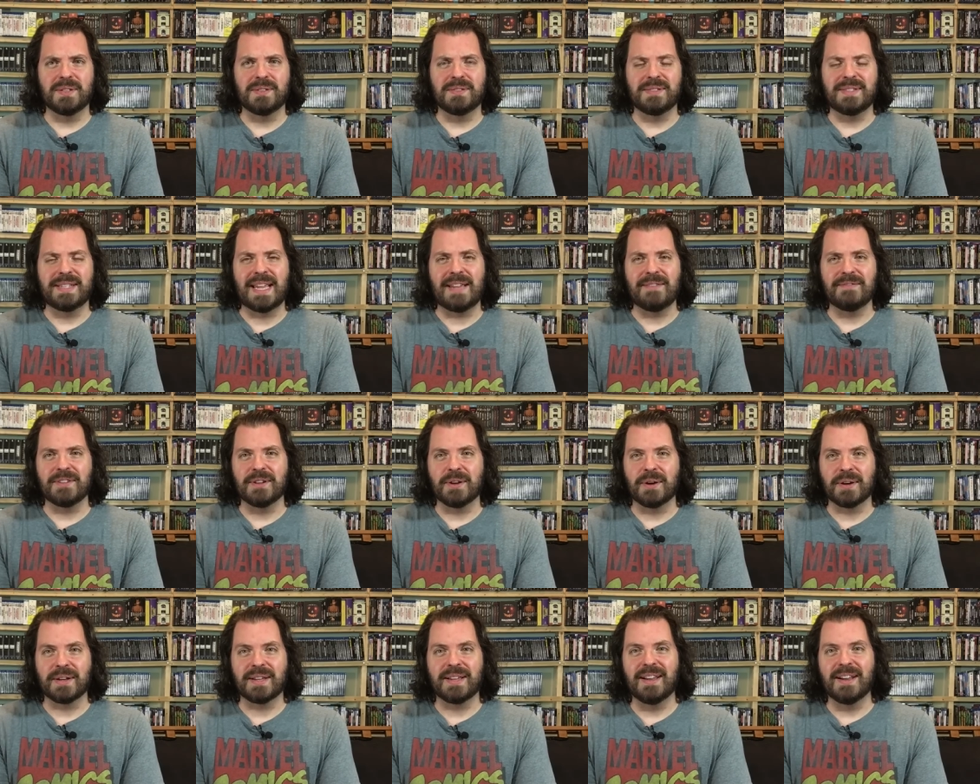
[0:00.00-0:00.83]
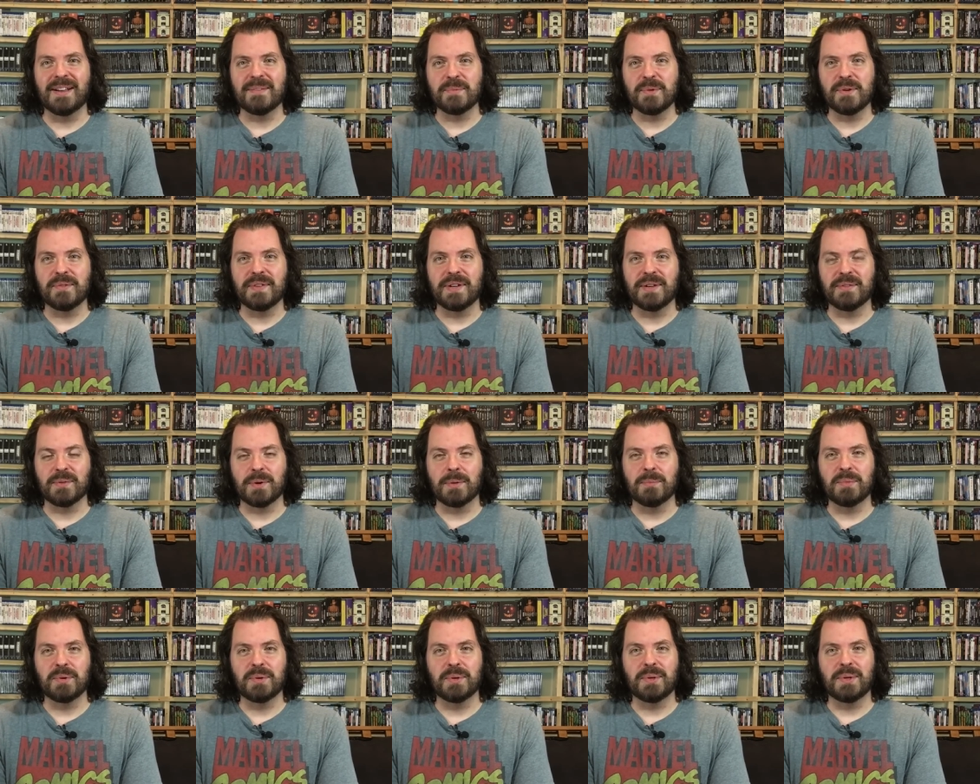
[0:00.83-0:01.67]
David Arquette movie?
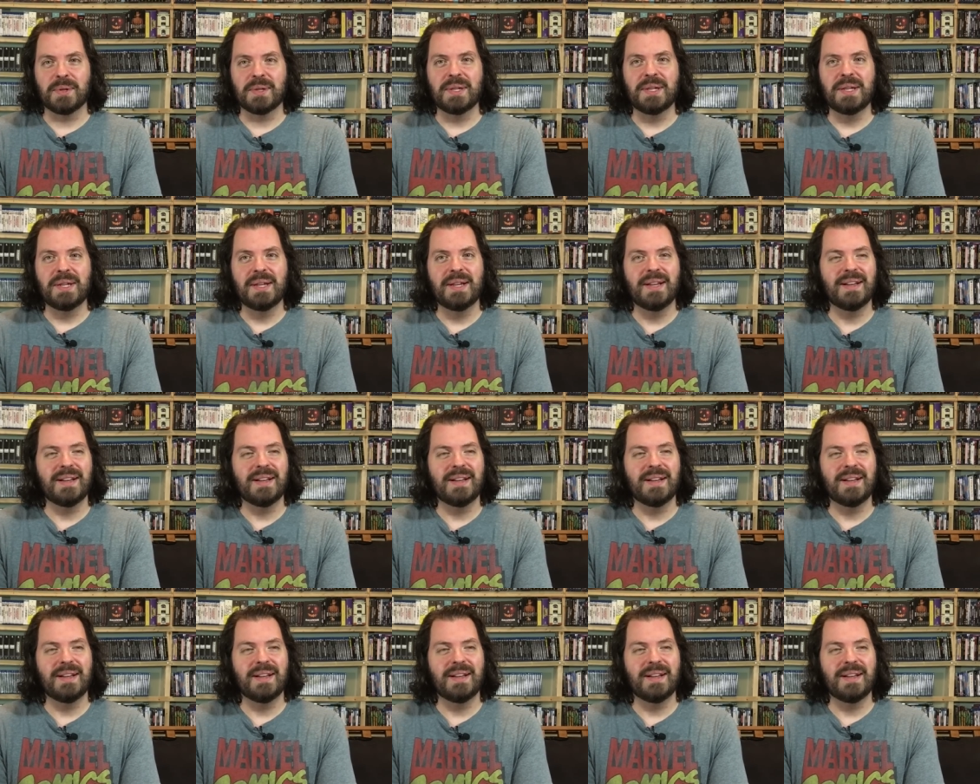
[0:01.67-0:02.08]
Rumble.